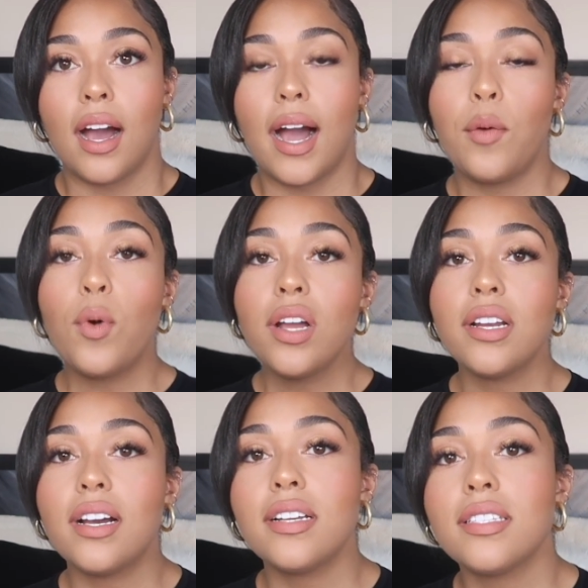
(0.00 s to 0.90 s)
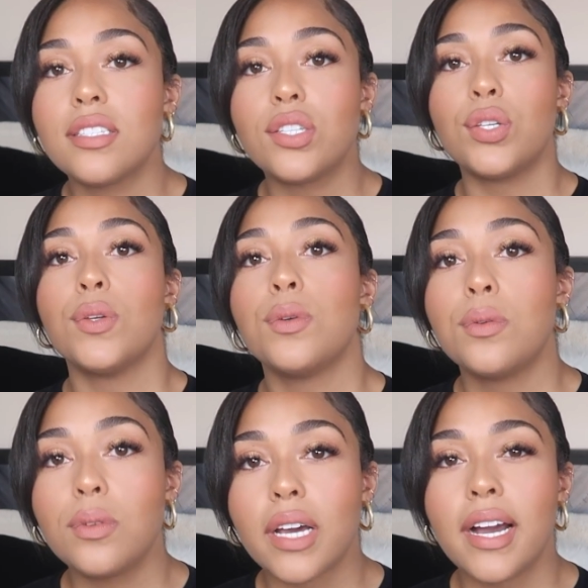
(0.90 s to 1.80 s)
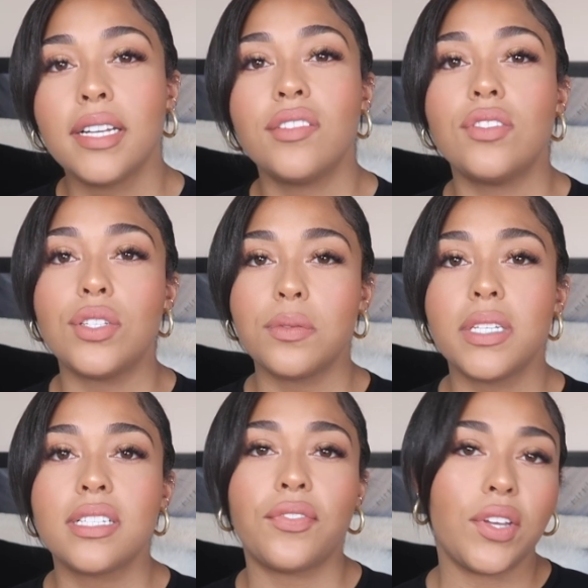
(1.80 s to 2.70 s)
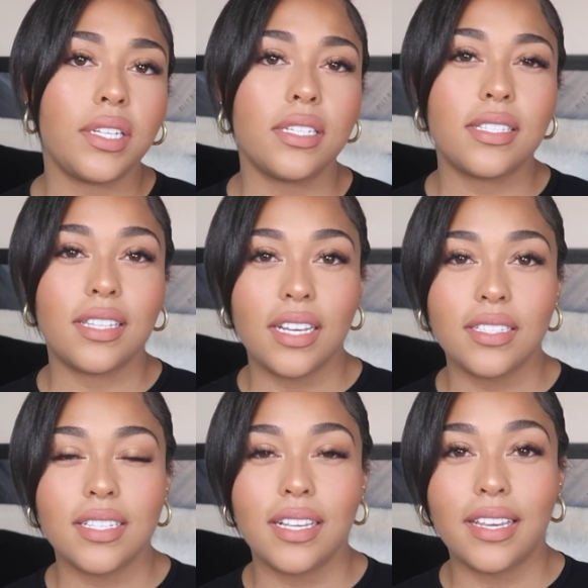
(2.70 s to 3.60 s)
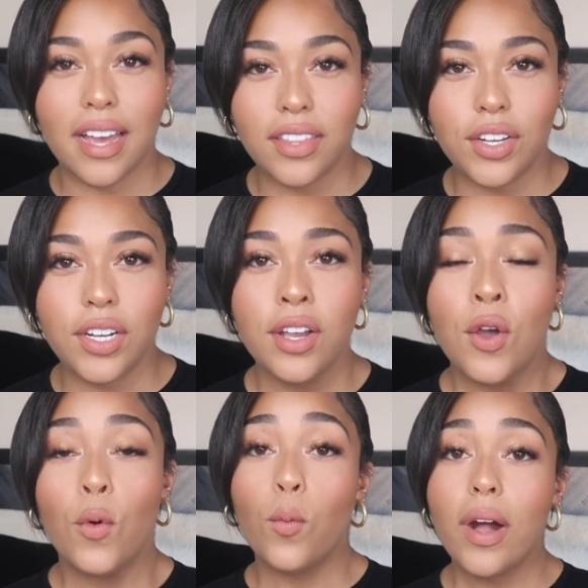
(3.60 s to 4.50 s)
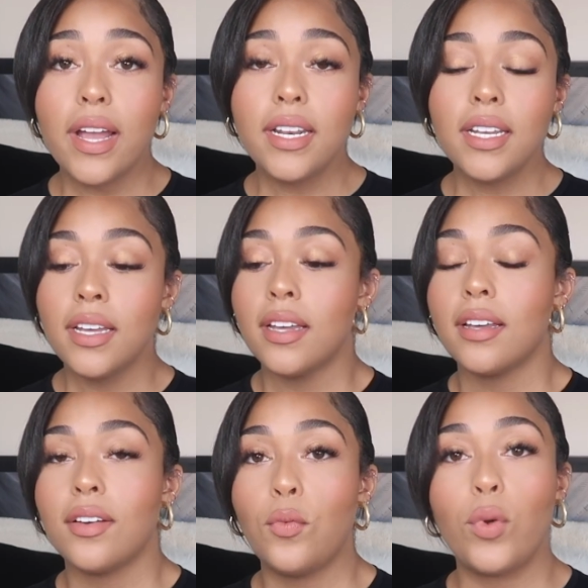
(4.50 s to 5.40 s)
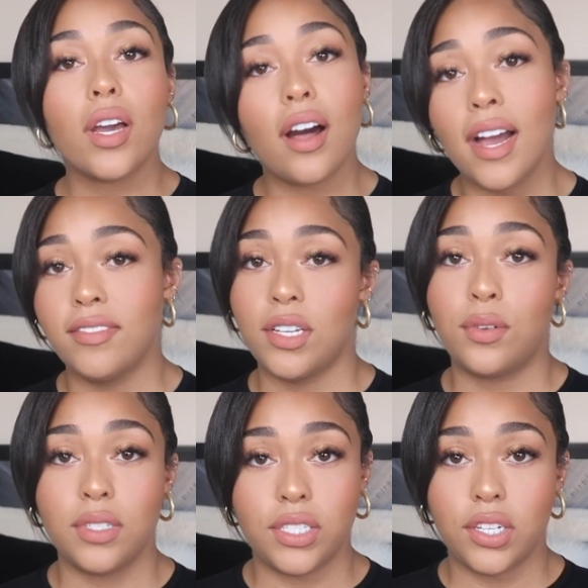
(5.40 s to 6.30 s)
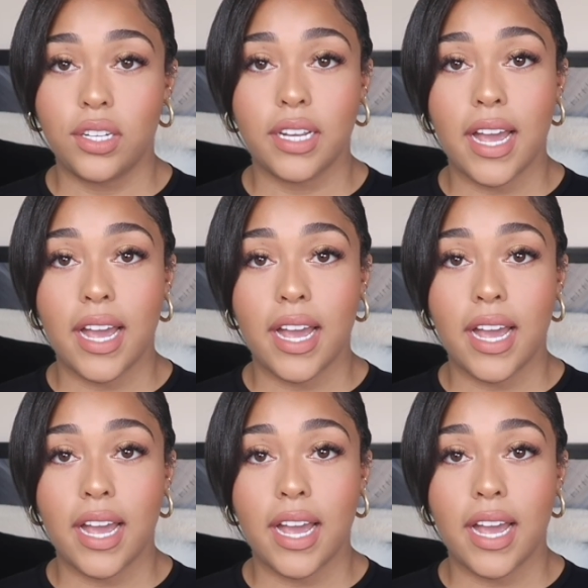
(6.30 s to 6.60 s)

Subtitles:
I want us to kind of do this fitness thing together. When we all have to hold each other